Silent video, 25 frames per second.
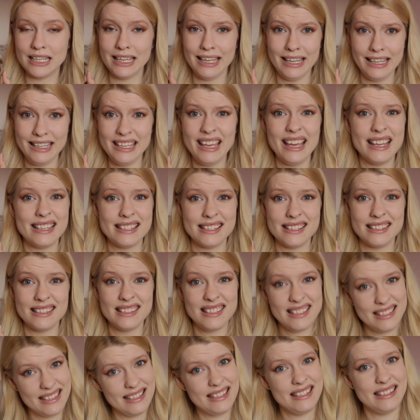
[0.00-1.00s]
And yes,
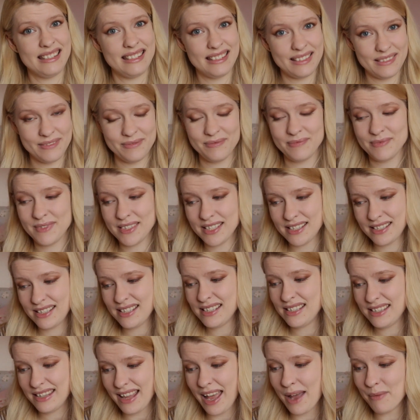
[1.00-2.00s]
this
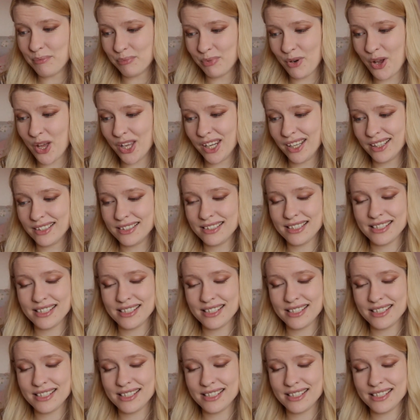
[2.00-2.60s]
is that product.